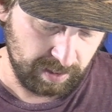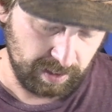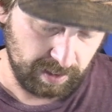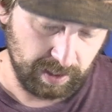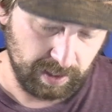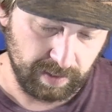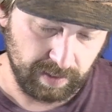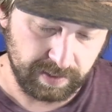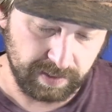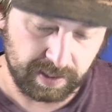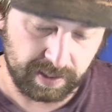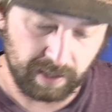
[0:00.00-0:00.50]

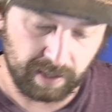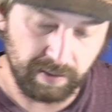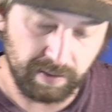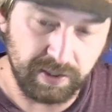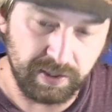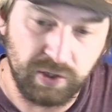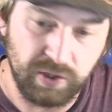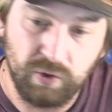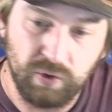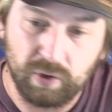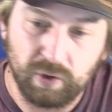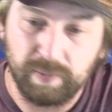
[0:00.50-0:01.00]
Yeah, this guy
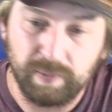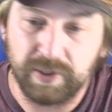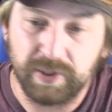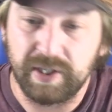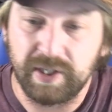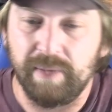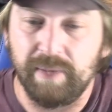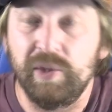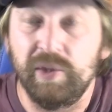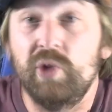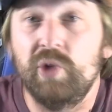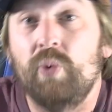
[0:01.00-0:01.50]
lets you normal
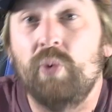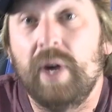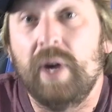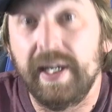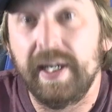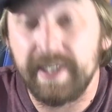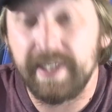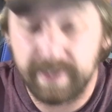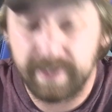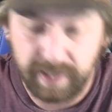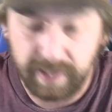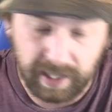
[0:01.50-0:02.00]
summon
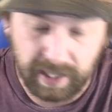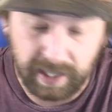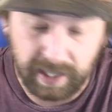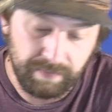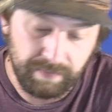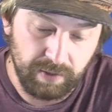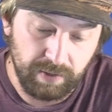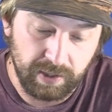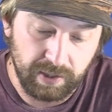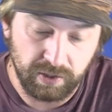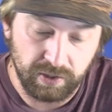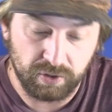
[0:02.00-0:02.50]
twice,
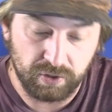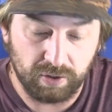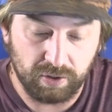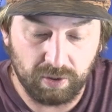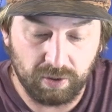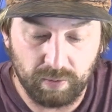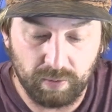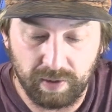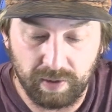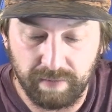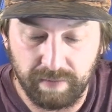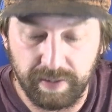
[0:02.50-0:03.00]
if you
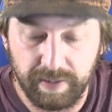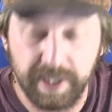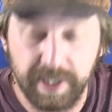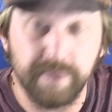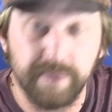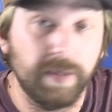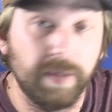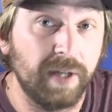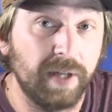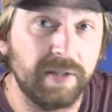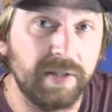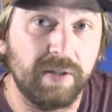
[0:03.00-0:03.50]
control one of
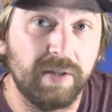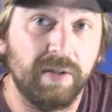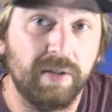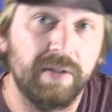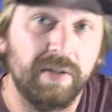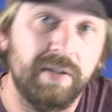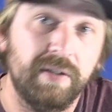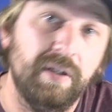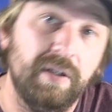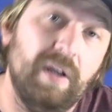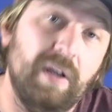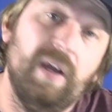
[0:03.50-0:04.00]
these
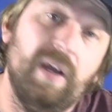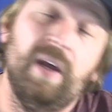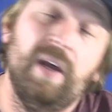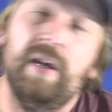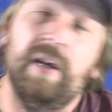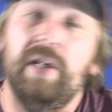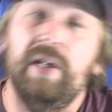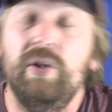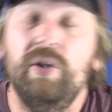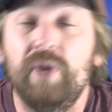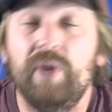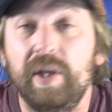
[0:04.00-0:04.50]
monsters,
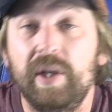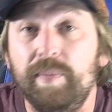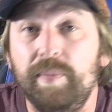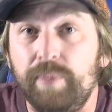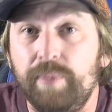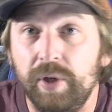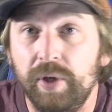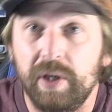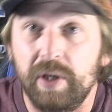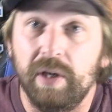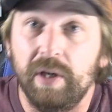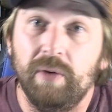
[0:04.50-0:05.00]
you can
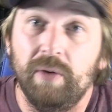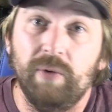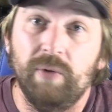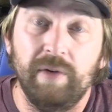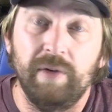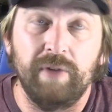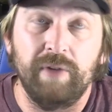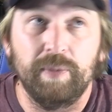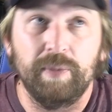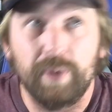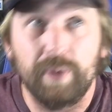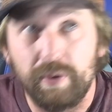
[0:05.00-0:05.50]
book
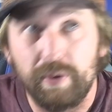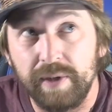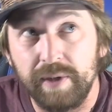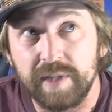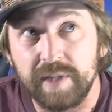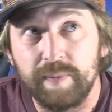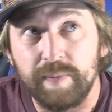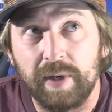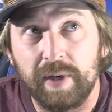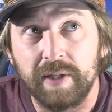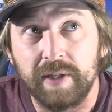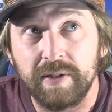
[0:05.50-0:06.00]
one of your
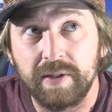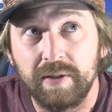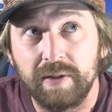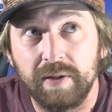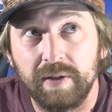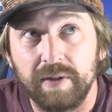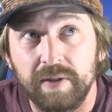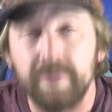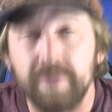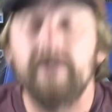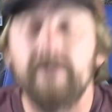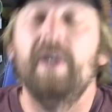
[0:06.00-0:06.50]
opponent's
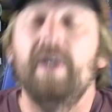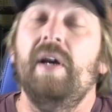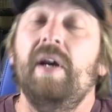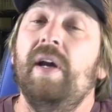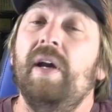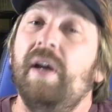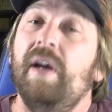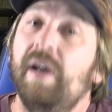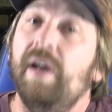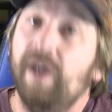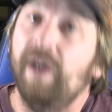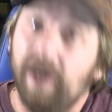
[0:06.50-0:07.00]
monsters,
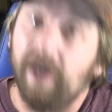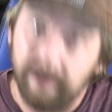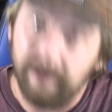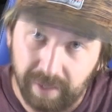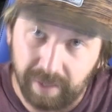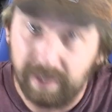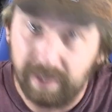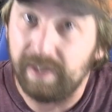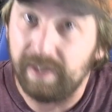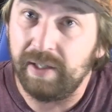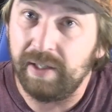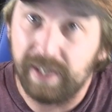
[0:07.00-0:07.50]
and
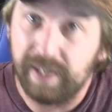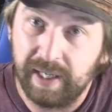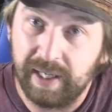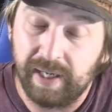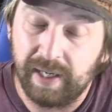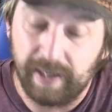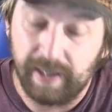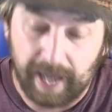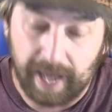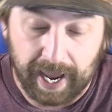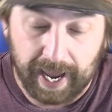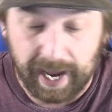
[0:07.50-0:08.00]
then you
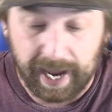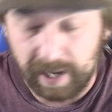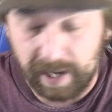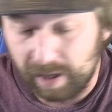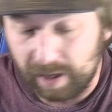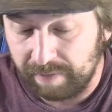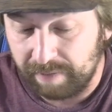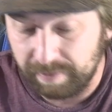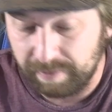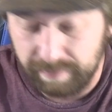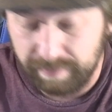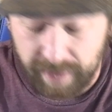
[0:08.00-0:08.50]
get an add
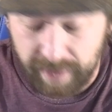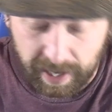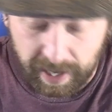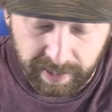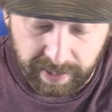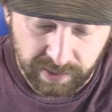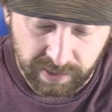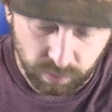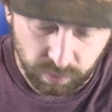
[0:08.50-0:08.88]
off of that